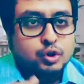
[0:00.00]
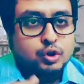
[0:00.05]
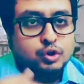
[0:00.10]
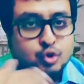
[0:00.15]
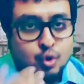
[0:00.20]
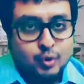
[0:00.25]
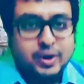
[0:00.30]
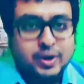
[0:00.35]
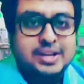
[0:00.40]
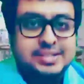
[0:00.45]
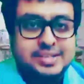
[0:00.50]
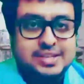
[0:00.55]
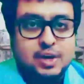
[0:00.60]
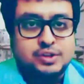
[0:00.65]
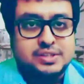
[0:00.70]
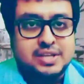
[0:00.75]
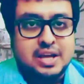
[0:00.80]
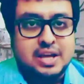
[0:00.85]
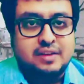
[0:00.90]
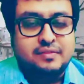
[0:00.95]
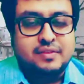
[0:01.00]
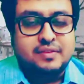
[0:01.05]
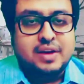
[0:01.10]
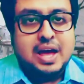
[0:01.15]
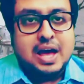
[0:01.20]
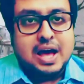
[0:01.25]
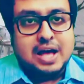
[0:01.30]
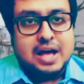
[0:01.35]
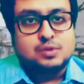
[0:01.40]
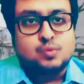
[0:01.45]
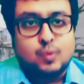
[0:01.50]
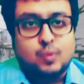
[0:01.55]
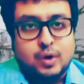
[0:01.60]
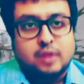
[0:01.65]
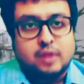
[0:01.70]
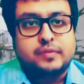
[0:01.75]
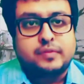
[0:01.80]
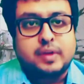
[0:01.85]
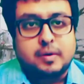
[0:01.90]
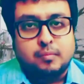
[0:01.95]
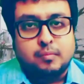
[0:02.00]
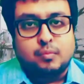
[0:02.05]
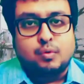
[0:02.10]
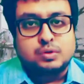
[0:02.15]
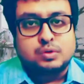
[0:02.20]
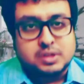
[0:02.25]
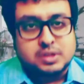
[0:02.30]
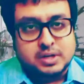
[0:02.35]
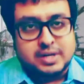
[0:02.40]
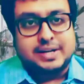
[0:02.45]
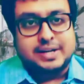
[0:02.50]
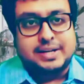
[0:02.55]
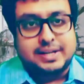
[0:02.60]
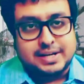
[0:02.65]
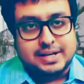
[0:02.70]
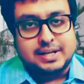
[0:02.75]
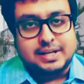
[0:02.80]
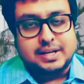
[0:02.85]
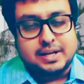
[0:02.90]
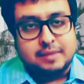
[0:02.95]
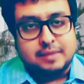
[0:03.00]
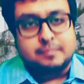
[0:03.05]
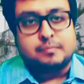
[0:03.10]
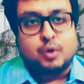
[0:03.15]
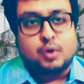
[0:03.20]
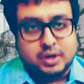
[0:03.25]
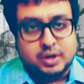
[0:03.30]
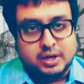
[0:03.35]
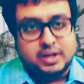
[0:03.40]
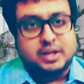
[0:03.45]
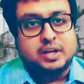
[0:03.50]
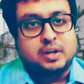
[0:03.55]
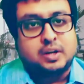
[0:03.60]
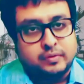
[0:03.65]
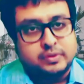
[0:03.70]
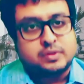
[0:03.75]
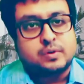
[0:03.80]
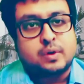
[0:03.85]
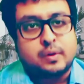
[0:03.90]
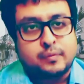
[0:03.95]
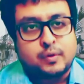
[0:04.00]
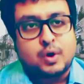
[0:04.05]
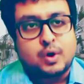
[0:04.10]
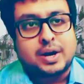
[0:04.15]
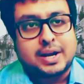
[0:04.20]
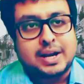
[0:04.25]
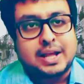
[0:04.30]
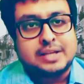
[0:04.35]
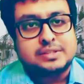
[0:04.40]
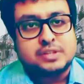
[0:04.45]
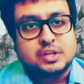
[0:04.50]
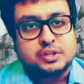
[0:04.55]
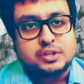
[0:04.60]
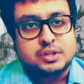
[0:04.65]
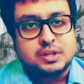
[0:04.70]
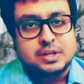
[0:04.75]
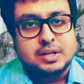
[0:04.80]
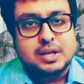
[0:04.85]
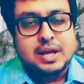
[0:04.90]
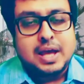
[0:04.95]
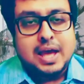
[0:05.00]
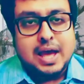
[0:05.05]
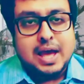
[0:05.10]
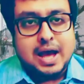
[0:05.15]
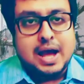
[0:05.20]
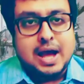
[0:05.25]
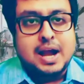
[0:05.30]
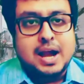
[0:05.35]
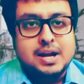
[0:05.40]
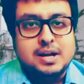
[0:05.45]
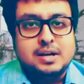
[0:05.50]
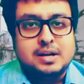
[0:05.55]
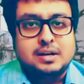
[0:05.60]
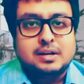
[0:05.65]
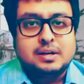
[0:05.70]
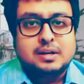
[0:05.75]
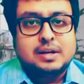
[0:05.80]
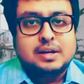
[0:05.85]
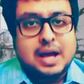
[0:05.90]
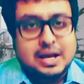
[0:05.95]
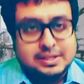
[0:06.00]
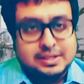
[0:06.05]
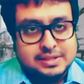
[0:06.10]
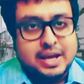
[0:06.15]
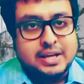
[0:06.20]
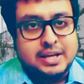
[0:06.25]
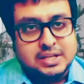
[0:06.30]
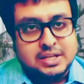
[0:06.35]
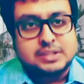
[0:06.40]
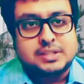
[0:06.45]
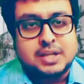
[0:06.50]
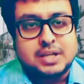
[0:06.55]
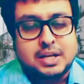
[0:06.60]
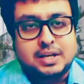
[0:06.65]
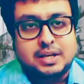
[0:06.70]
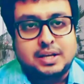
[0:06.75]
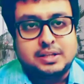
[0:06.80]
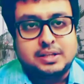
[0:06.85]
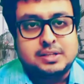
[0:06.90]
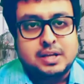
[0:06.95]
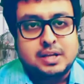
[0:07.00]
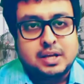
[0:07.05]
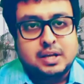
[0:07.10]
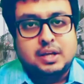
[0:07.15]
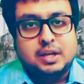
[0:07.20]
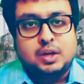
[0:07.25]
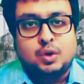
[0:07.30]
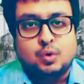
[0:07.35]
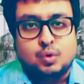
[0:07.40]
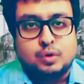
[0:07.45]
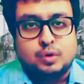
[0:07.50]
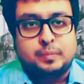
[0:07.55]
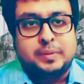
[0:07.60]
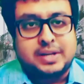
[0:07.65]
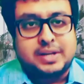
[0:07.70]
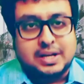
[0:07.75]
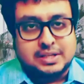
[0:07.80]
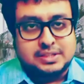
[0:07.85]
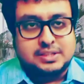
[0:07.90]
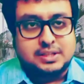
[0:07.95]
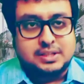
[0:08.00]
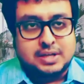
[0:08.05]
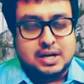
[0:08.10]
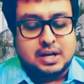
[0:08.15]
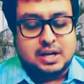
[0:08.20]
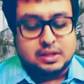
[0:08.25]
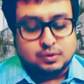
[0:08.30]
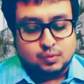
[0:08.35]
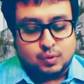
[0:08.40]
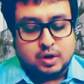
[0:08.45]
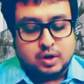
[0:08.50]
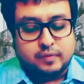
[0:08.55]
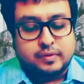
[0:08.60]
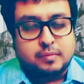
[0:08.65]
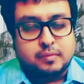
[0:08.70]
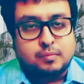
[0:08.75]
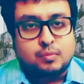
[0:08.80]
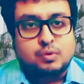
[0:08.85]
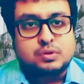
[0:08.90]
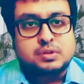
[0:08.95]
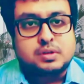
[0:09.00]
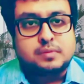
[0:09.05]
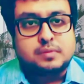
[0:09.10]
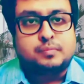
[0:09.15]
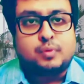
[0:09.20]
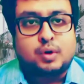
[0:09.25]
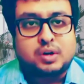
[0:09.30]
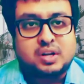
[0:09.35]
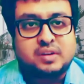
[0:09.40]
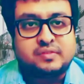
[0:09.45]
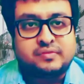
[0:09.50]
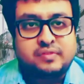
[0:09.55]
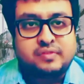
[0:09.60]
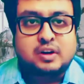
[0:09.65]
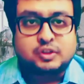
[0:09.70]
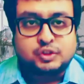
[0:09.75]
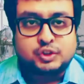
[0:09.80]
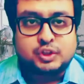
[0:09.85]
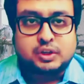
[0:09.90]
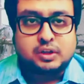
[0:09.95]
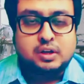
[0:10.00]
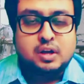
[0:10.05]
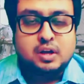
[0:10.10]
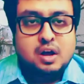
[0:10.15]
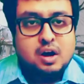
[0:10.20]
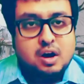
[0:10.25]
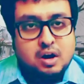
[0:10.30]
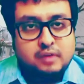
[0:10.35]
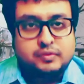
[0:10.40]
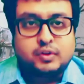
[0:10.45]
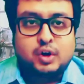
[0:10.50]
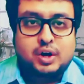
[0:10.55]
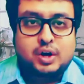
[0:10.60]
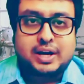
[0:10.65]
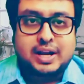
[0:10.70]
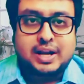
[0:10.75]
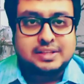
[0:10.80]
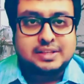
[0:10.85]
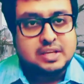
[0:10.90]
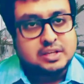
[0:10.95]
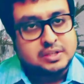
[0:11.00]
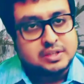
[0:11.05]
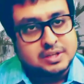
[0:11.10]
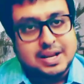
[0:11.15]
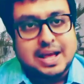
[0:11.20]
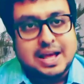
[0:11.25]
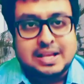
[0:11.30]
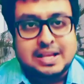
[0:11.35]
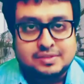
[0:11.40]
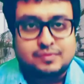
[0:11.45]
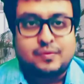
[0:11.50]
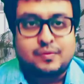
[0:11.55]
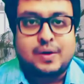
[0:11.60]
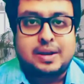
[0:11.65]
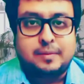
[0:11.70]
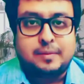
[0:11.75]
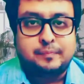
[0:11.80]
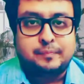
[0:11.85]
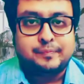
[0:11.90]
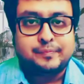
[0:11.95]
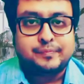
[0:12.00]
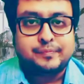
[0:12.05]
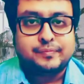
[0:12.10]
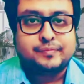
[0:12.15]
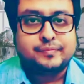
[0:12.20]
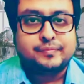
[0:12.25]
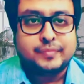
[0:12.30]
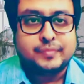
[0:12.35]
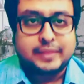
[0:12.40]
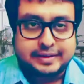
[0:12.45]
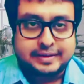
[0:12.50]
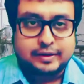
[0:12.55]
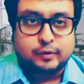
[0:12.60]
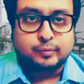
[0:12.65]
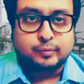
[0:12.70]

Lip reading: showcase yourself as one of the most critical important individual of the organization. And as a HR journalist, you would be considered as one of the most important function of the organization as well. Thank